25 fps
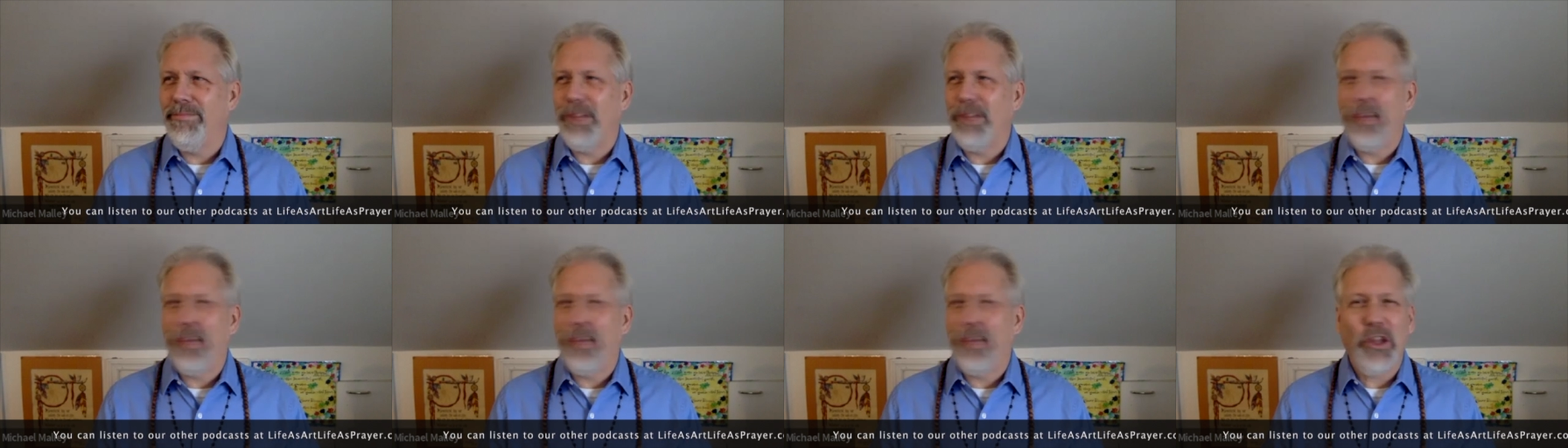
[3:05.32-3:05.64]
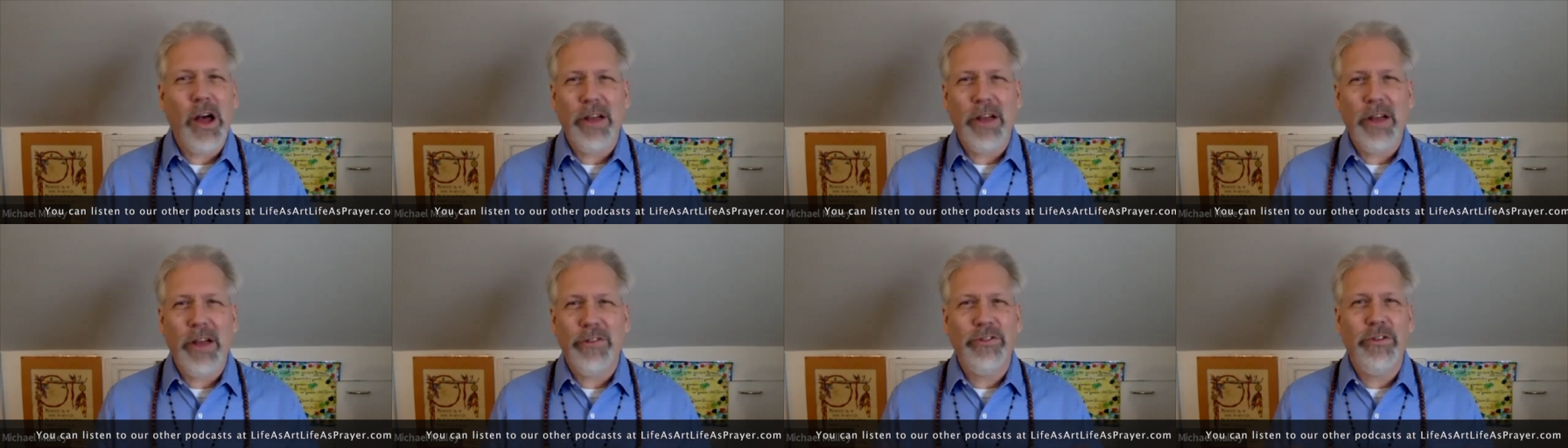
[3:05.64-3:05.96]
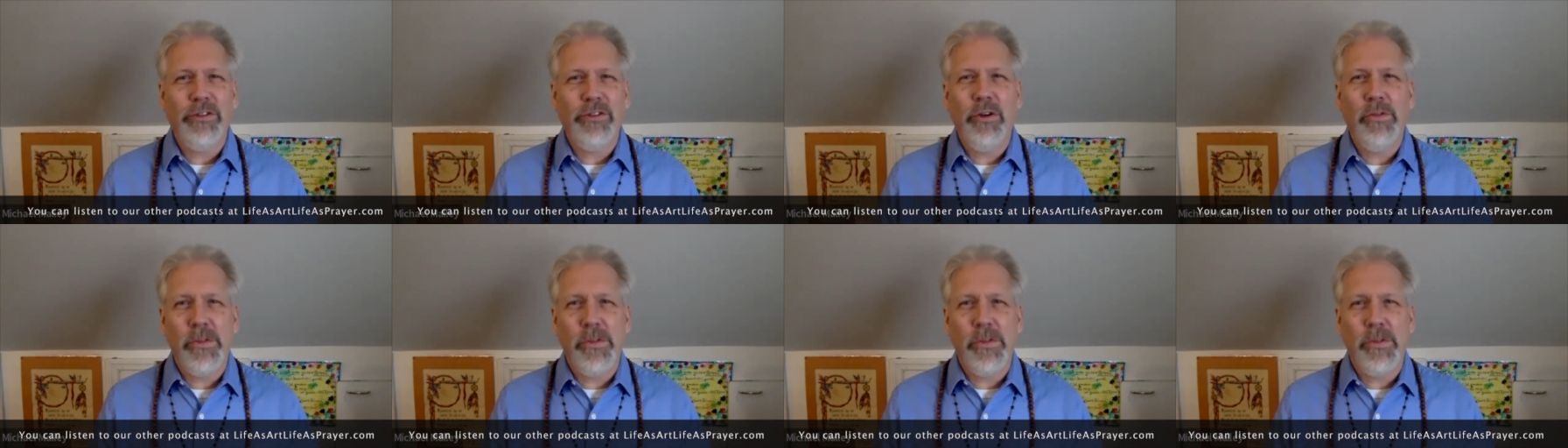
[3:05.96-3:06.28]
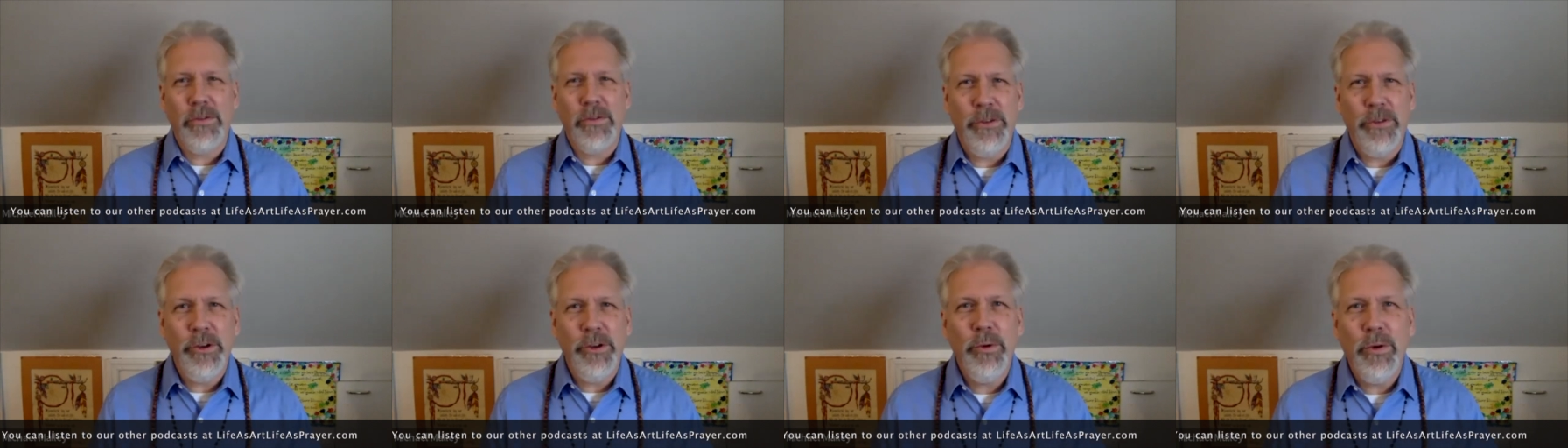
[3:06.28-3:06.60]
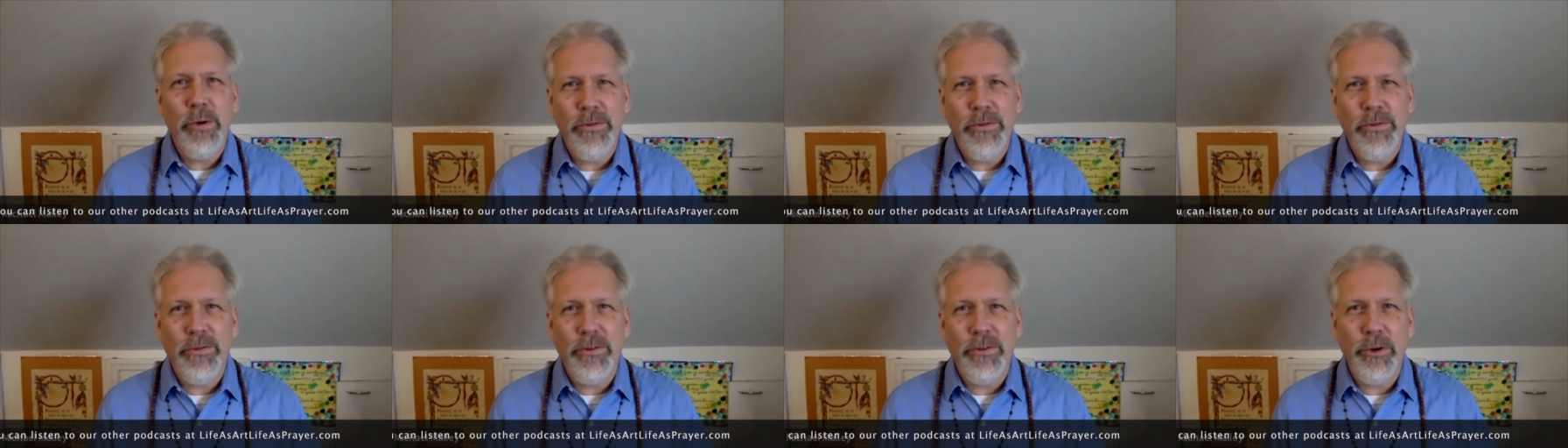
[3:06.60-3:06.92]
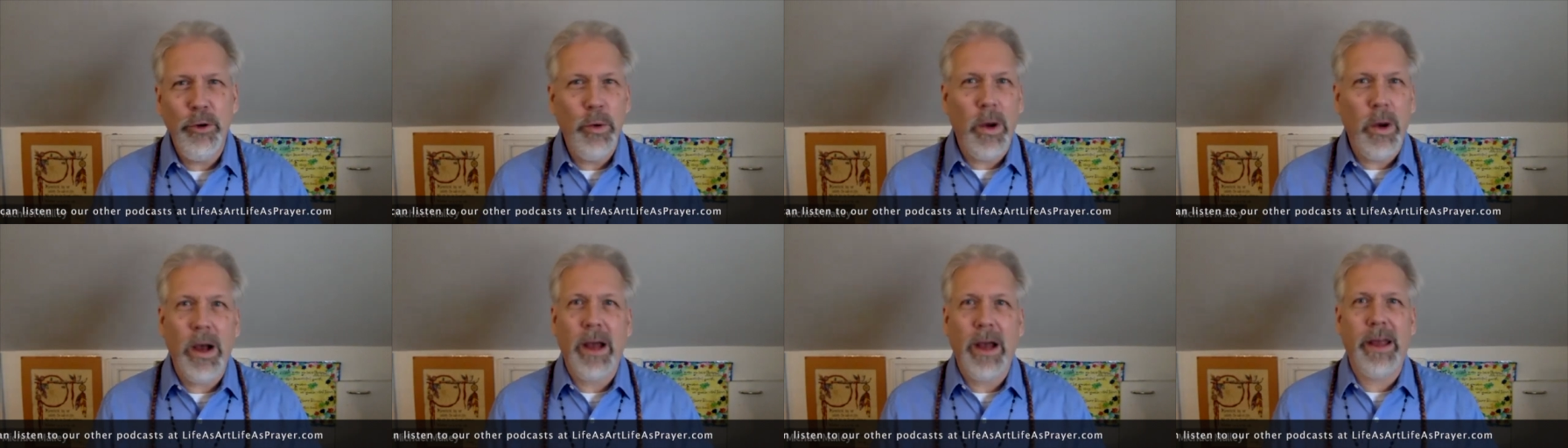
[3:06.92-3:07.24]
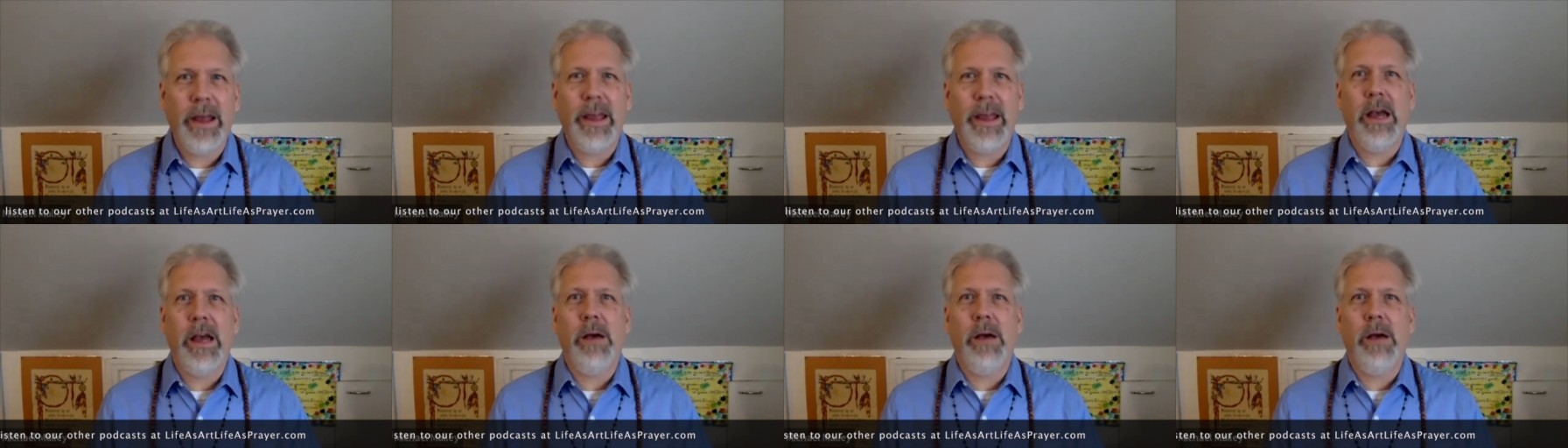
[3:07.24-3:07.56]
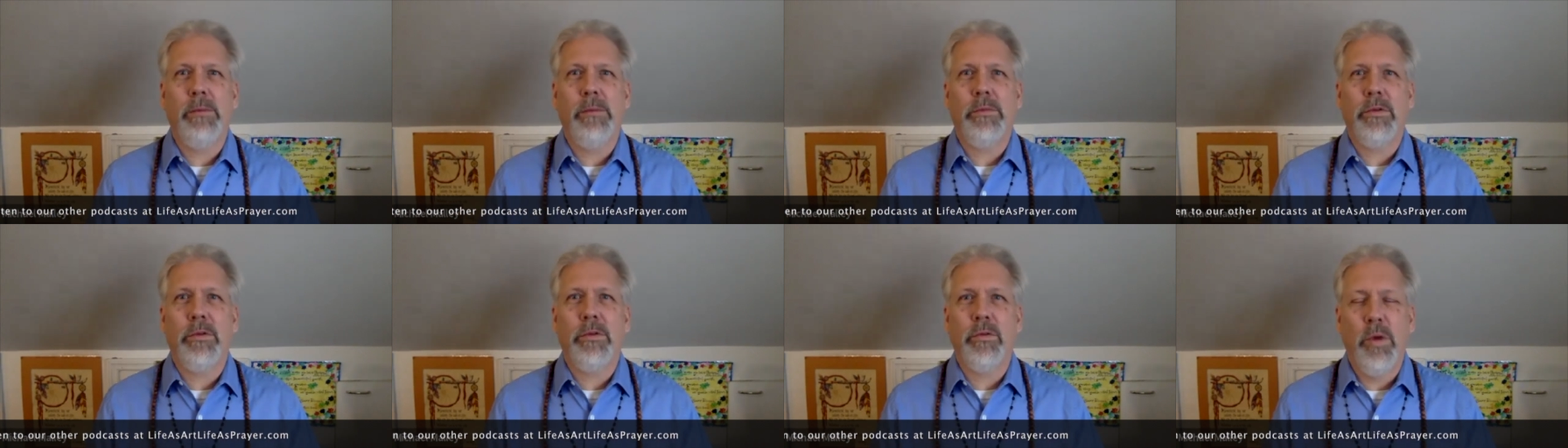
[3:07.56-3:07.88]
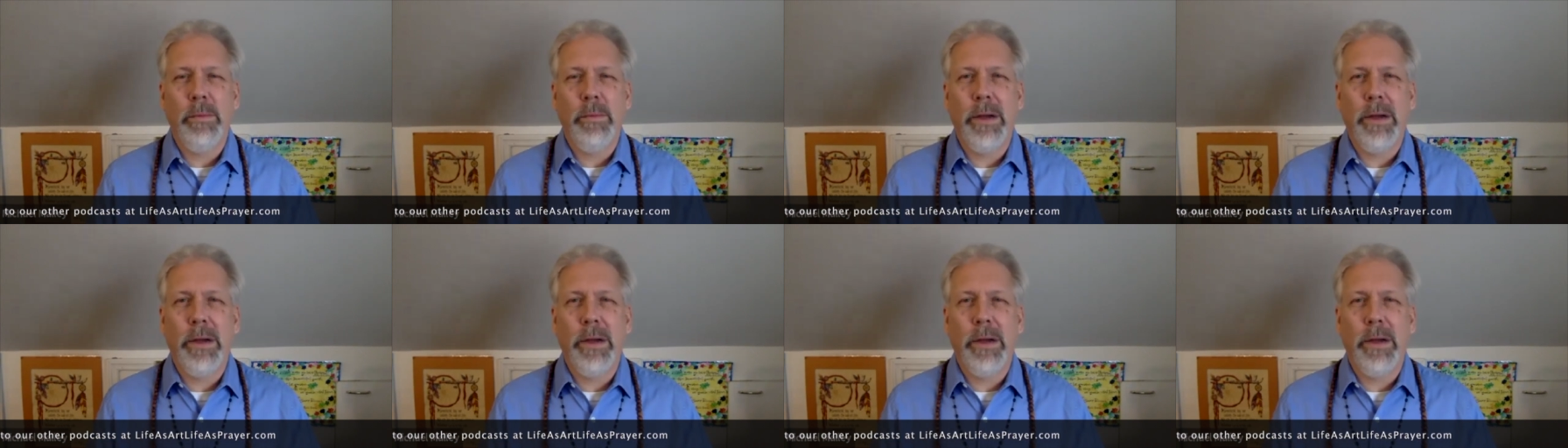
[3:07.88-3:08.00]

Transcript: glossed over view of who I am or what